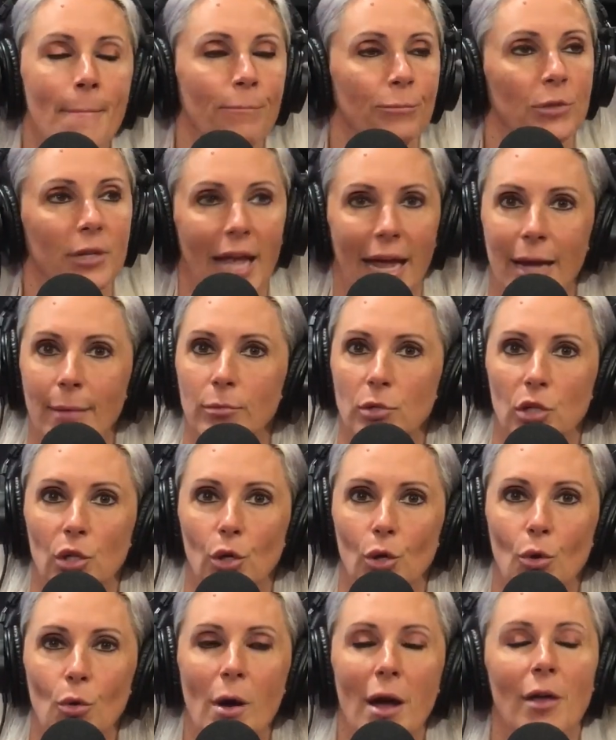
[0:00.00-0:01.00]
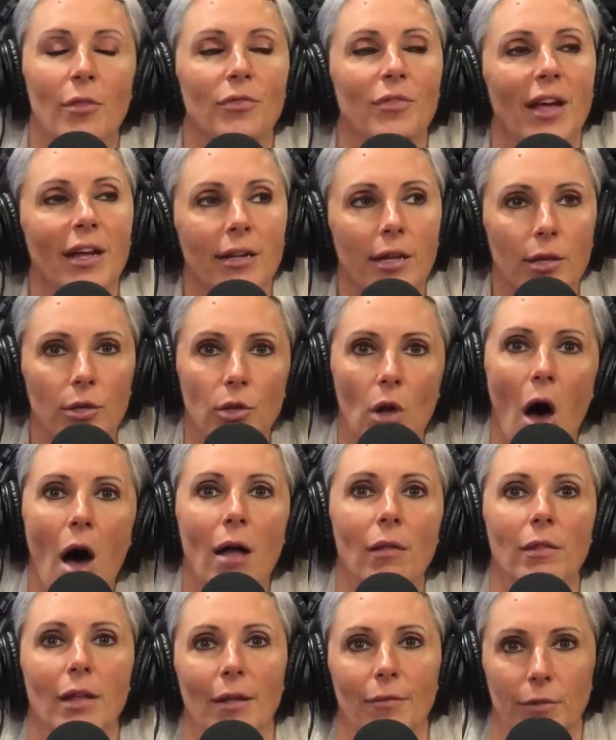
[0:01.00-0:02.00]
Game 2, they did
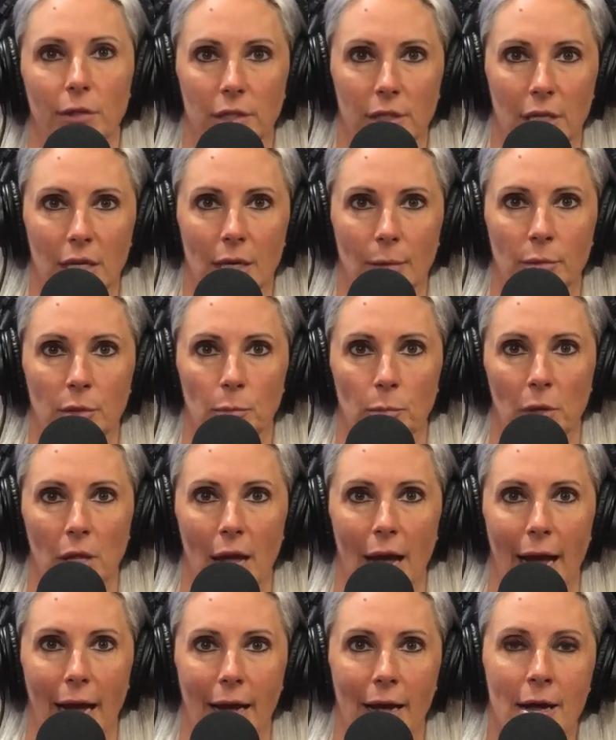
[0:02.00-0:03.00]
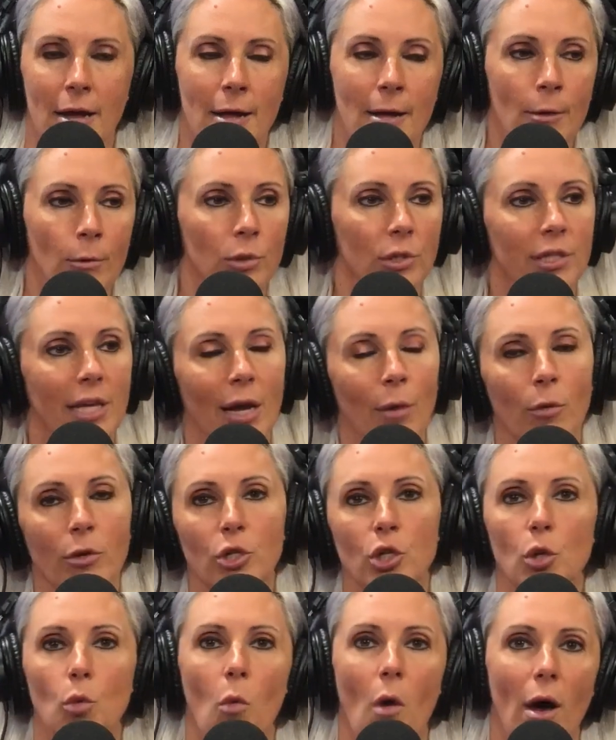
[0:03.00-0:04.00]
not let the teams play. Say
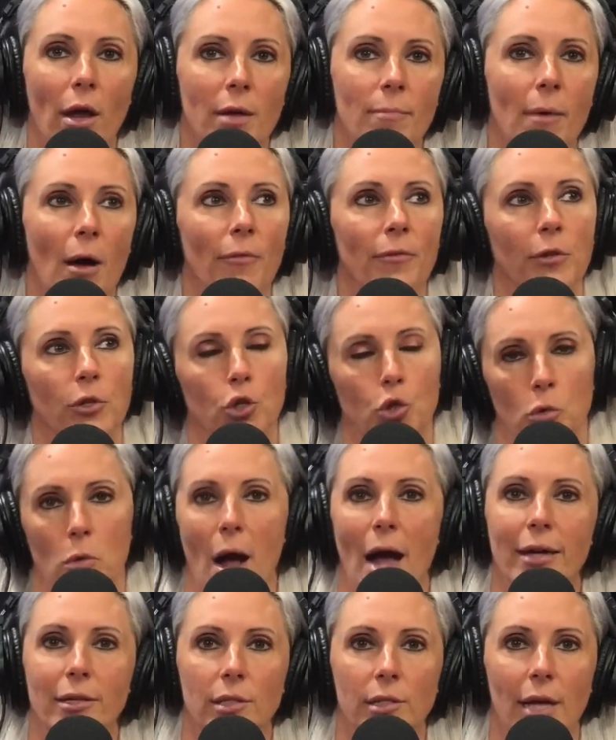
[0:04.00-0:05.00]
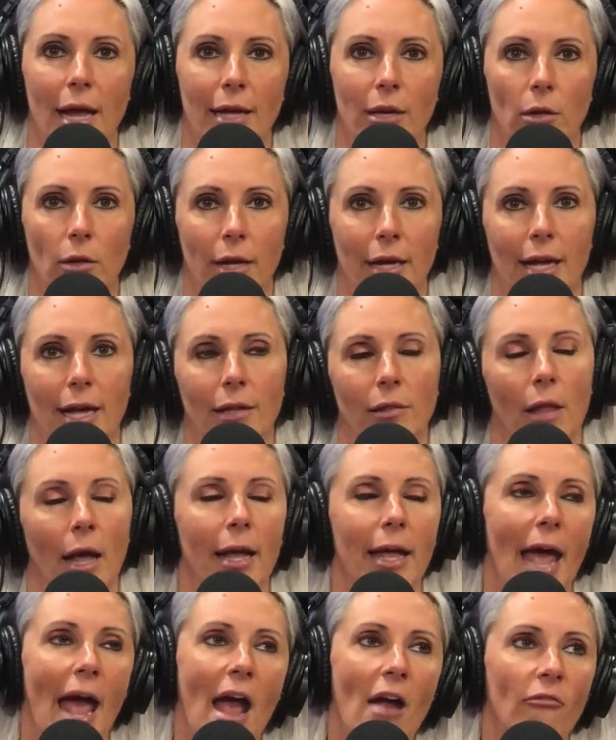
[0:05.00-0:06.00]
what you want about the Draisaitl hit.
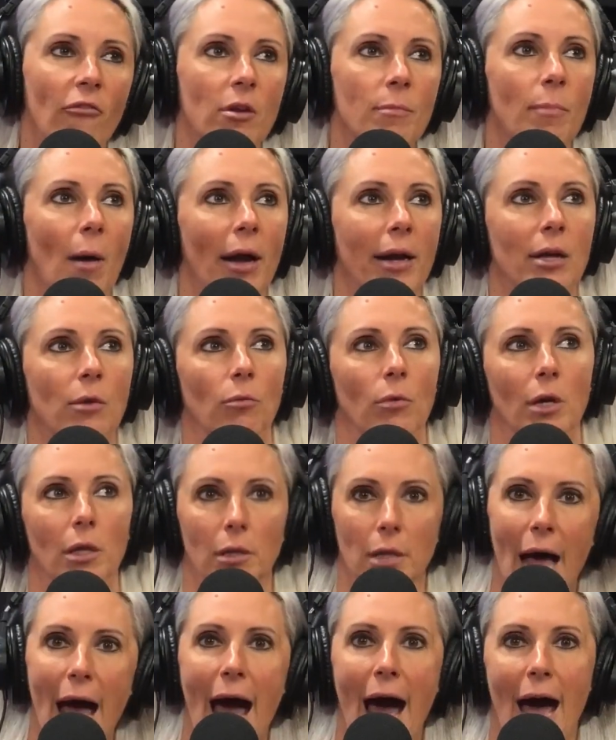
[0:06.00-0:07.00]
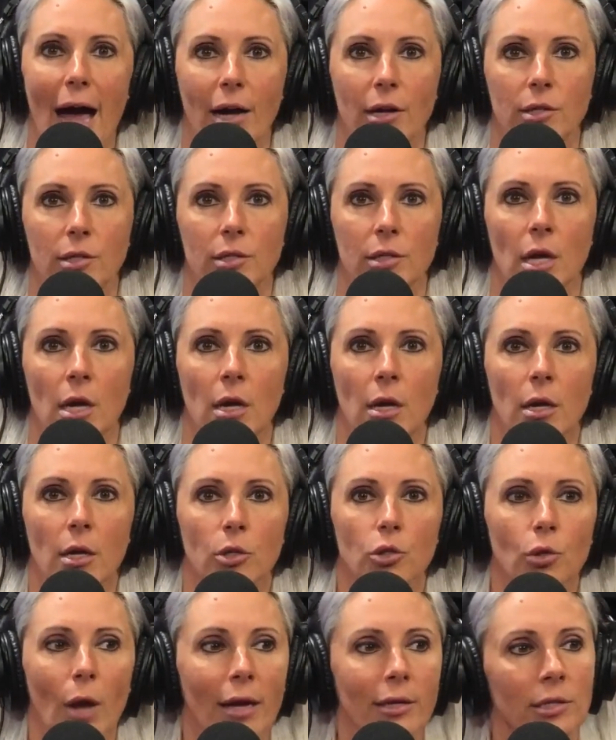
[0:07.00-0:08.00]
Like, everybody relax.
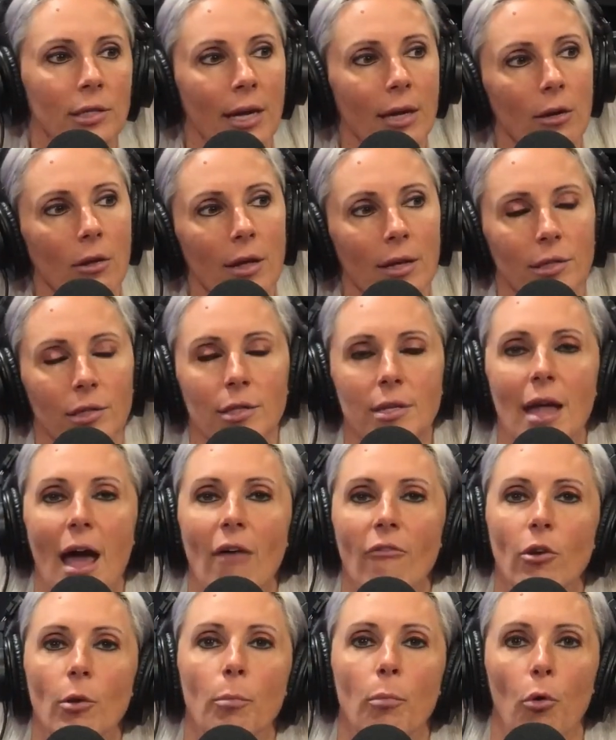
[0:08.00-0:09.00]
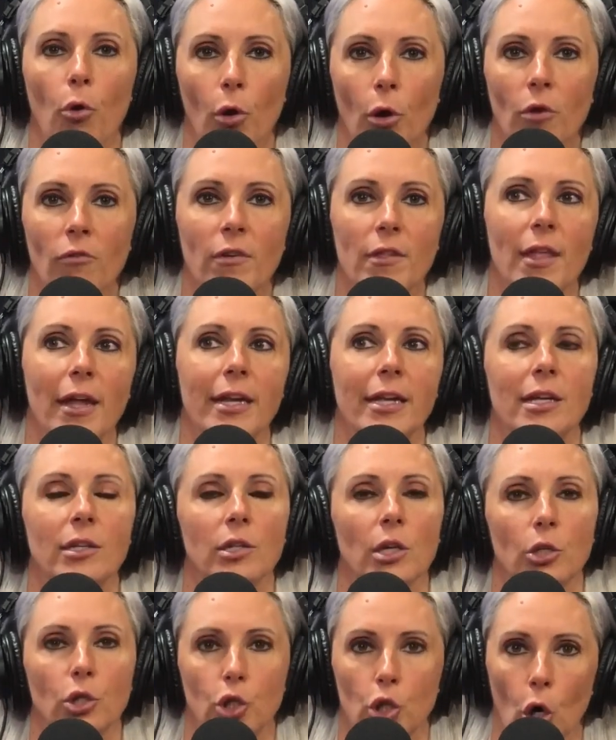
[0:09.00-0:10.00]
Draisaitl has never proven that
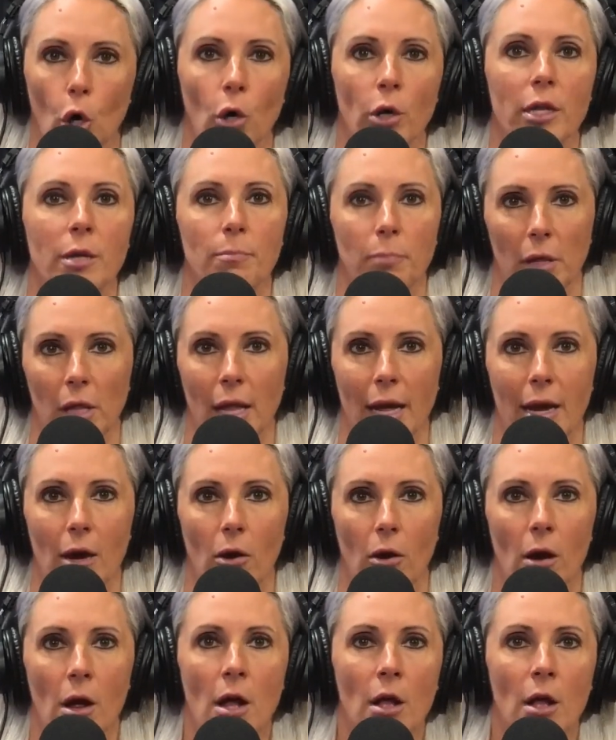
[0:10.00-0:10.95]
he's a dirty player.